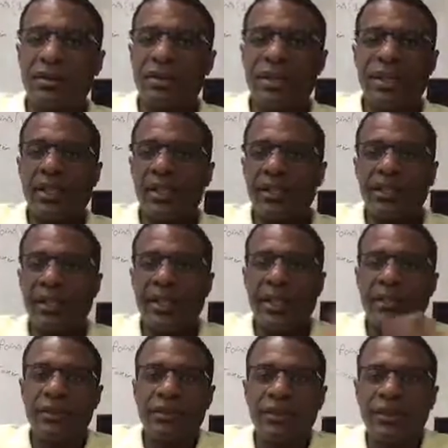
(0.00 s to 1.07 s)
child will
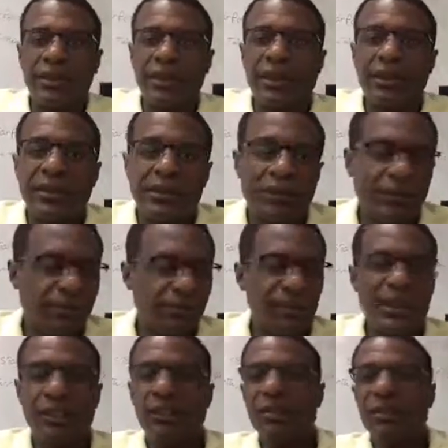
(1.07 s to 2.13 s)
thank you for it, and
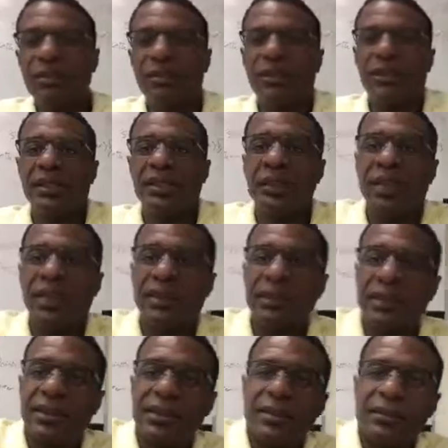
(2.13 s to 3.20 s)
all will be
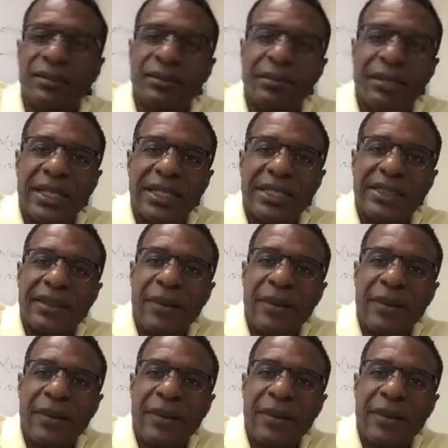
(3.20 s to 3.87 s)
well. Bye.